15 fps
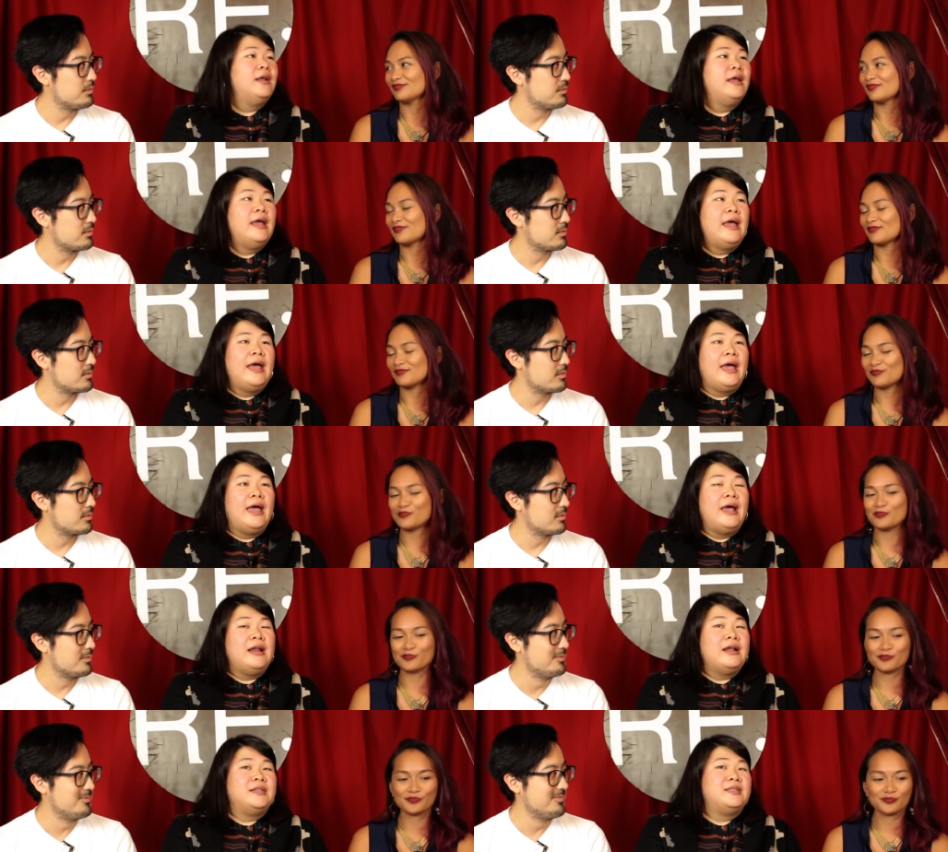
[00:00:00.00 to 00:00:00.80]
Speaker 1: mm-hmm.
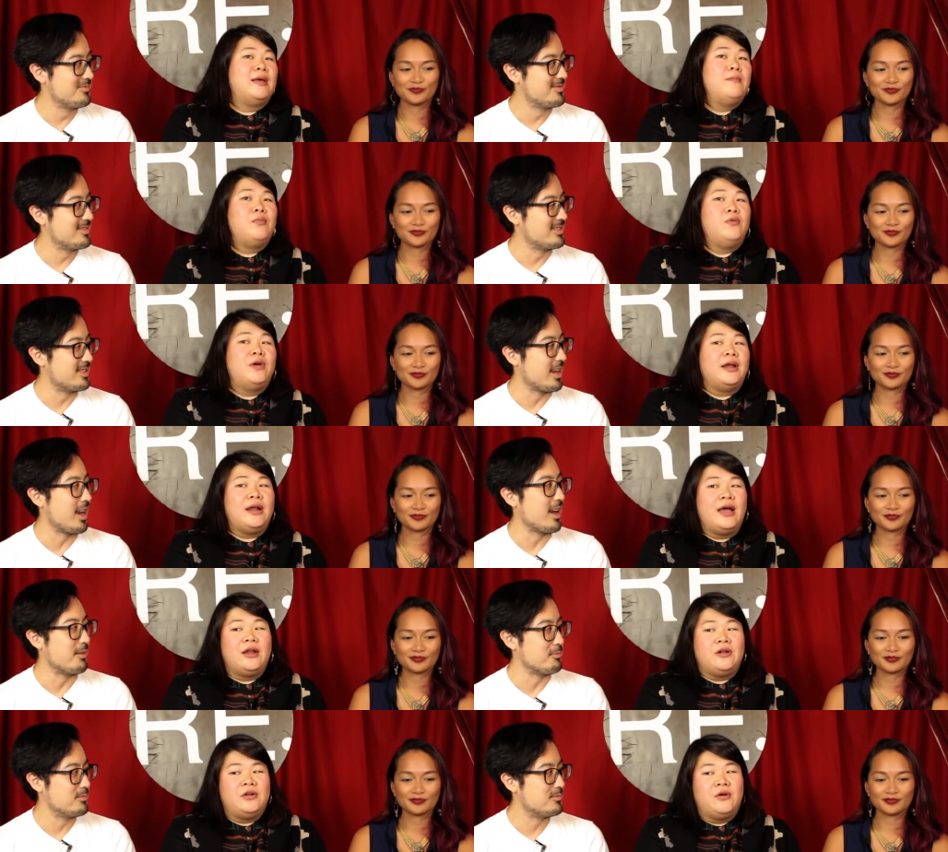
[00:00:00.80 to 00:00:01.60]
and at some
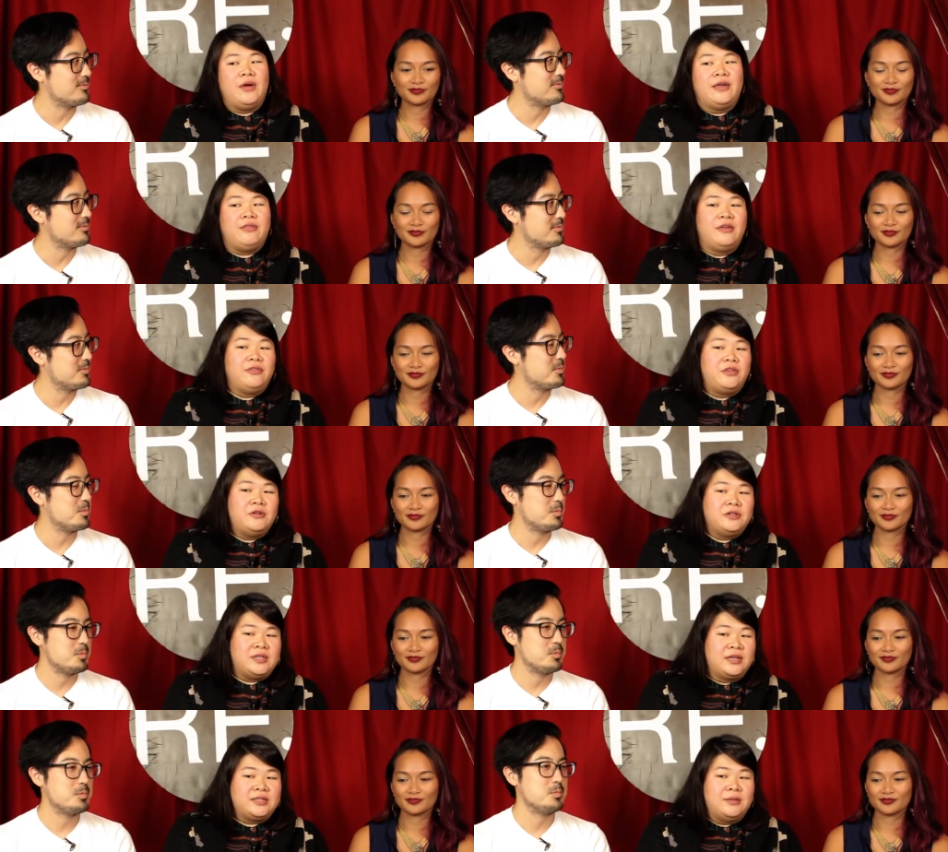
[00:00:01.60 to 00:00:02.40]
point I don't know, I think
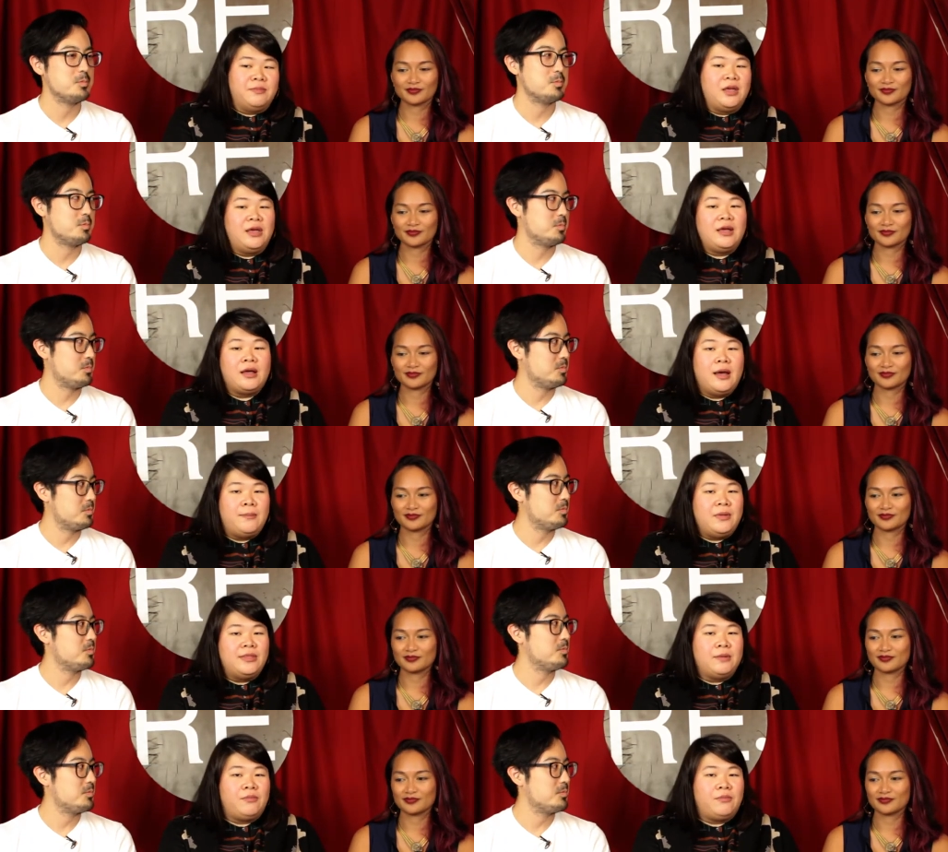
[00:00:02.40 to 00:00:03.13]
there's like some hiccup in